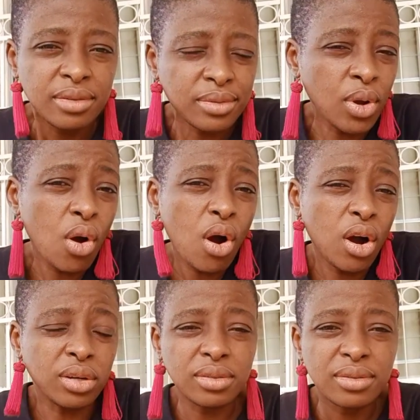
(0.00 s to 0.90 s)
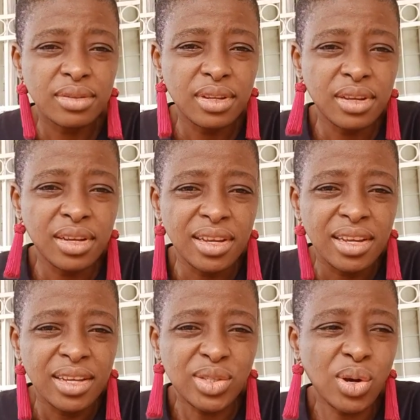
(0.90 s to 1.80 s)
go on.
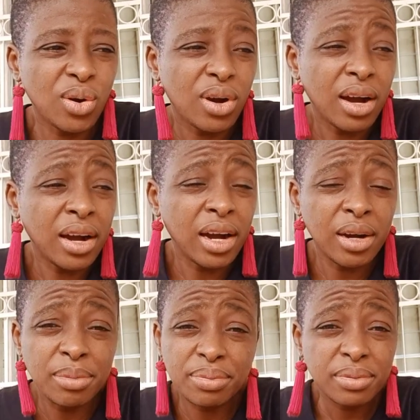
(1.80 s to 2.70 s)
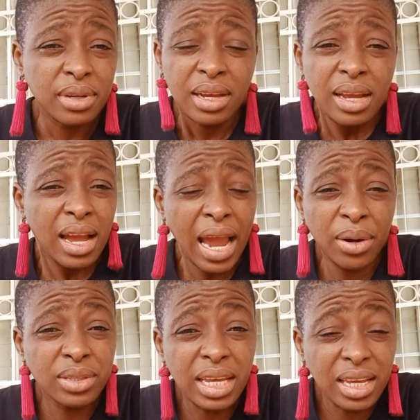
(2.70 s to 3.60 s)
So I
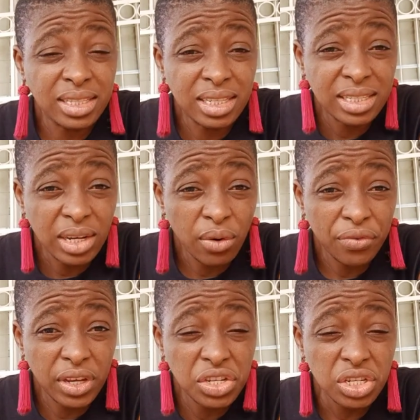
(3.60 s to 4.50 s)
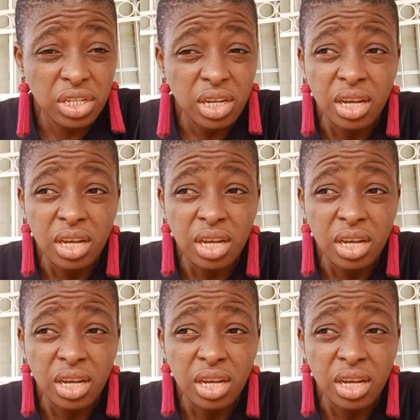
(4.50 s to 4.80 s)
don't think it is selfish.